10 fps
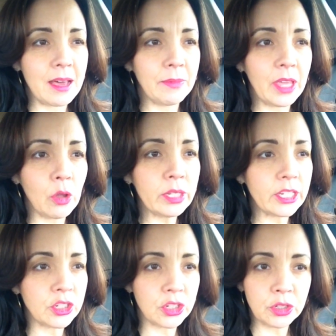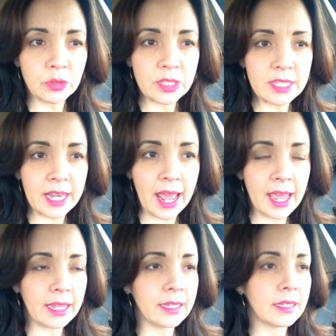The only issues
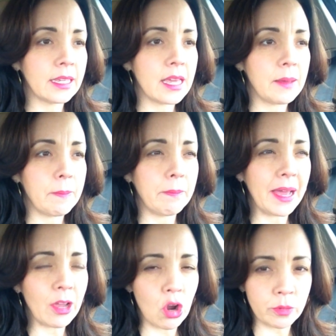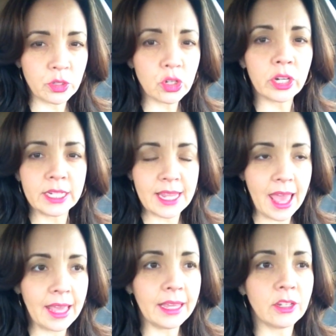today, my arm started to
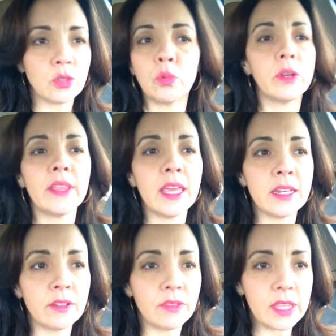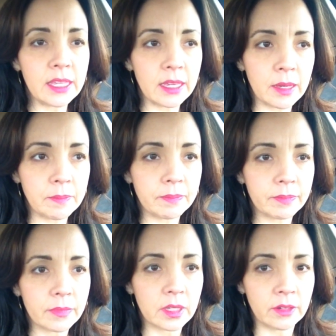ache toward the end of the
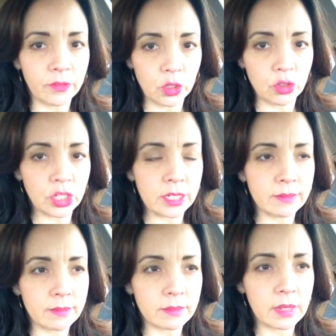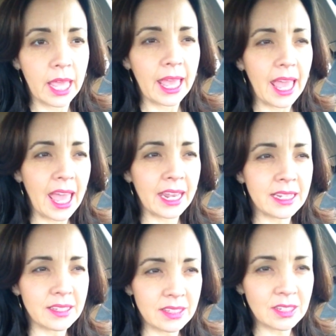infusion, and
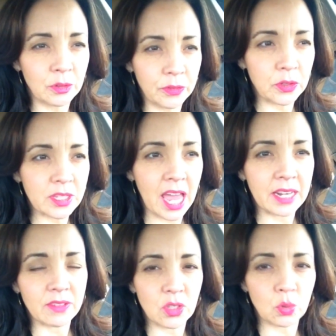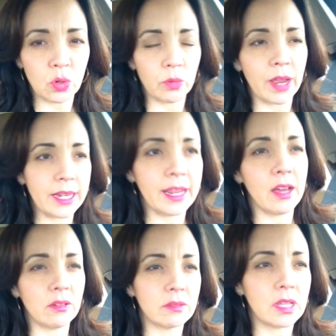it still feels kind of sore right now.